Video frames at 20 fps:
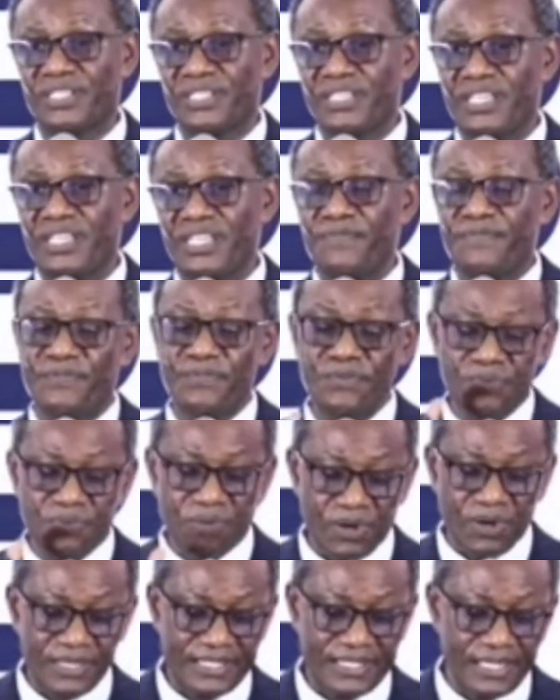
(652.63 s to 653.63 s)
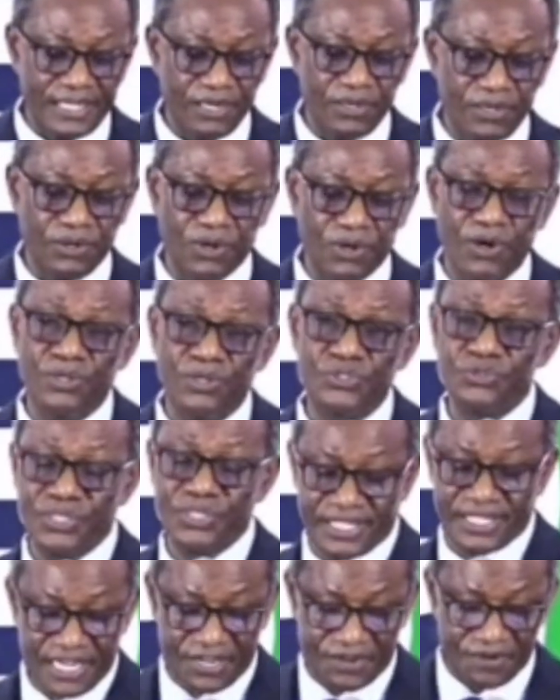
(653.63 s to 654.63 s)
if you want the Lord to
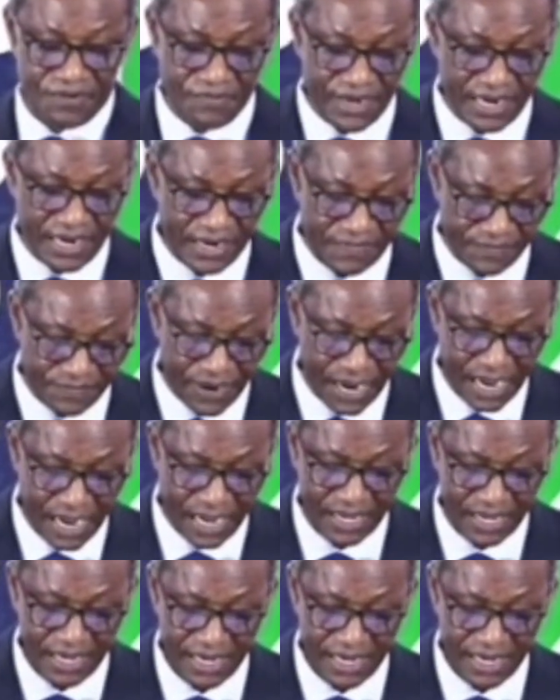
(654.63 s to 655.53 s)
take you very far,